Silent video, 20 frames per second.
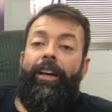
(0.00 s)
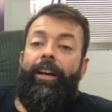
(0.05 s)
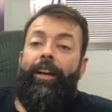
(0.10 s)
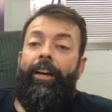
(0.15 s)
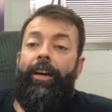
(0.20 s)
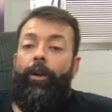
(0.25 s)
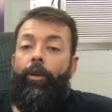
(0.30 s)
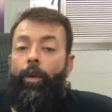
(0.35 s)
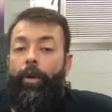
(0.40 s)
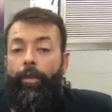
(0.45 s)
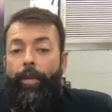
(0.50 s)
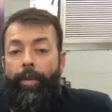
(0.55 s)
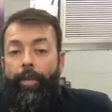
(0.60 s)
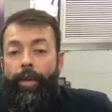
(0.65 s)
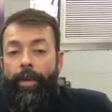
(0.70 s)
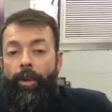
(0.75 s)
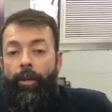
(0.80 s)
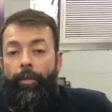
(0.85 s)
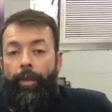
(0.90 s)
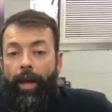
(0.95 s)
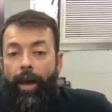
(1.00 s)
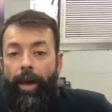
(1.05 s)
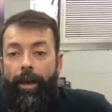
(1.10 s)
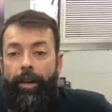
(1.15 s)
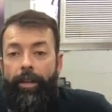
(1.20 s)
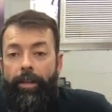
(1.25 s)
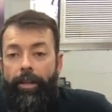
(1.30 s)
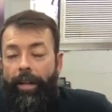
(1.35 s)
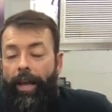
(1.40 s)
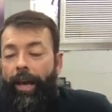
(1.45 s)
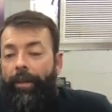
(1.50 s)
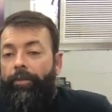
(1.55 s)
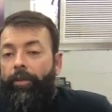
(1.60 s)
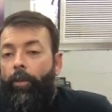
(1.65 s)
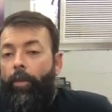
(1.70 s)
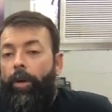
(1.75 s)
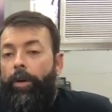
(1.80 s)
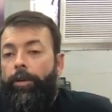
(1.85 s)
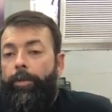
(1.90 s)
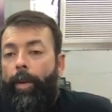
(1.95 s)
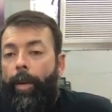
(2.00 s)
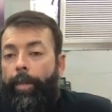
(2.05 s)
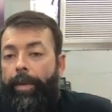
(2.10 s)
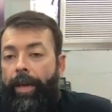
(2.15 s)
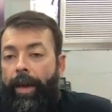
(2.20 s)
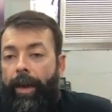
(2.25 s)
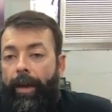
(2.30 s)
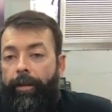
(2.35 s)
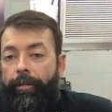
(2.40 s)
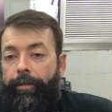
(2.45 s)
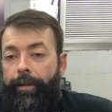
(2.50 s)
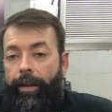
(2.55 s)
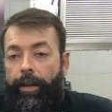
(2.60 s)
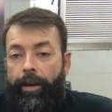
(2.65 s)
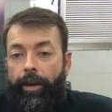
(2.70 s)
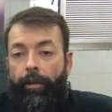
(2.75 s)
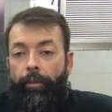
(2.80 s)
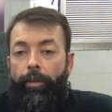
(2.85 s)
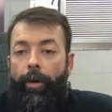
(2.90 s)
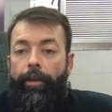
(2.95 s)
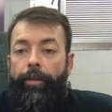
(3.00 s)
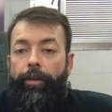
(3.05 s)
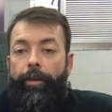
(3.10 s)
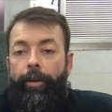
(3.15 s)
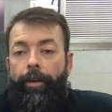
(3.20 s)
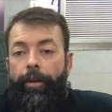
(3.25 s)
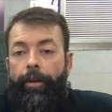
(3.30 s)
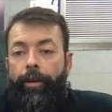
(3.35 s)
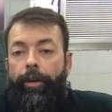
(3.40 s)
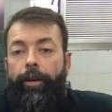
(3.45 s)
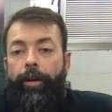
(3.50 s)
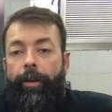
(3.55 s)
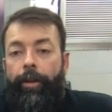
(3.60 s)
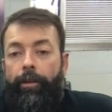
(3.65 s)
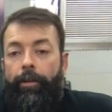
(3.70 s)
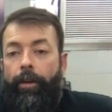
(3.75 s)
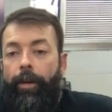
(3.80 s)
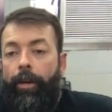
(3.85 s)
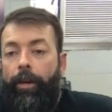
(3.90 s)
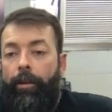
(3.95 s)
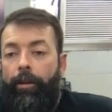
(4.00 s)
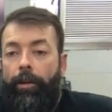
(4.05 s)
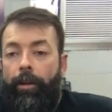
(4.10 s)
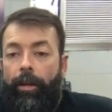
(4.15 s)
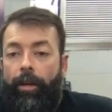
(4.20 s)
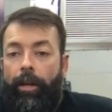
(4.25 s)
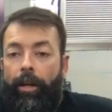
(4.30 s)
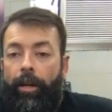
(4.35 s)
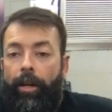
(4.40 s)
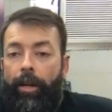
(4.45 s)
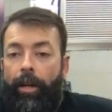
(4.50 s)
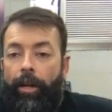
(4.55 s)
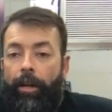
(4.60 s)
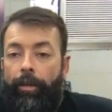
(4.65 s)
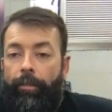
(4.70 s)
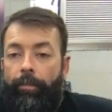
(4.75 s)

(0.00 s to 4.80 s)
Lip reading: What made me go Miata? You'd have to watch my Miata video, brother. Oh.